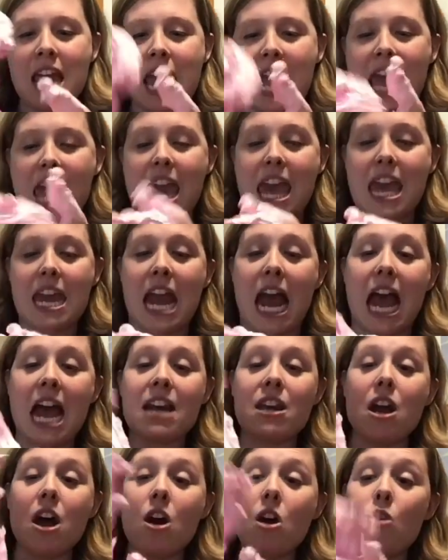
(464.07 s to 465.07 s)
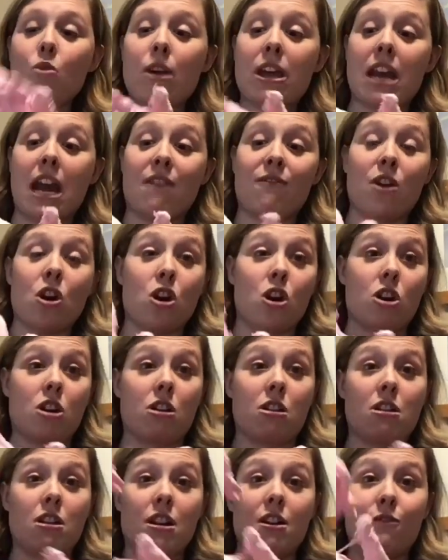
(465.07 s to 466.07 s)
And I know and I've
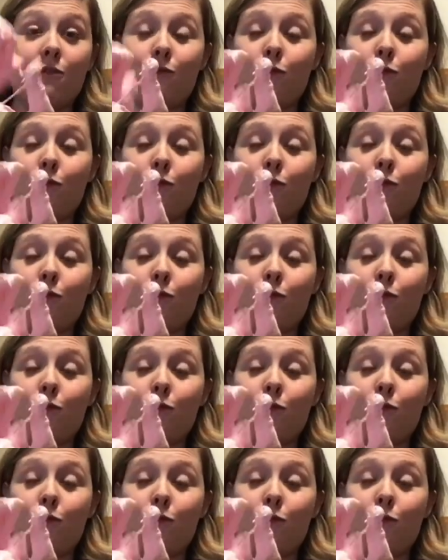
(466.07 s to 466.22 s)
heard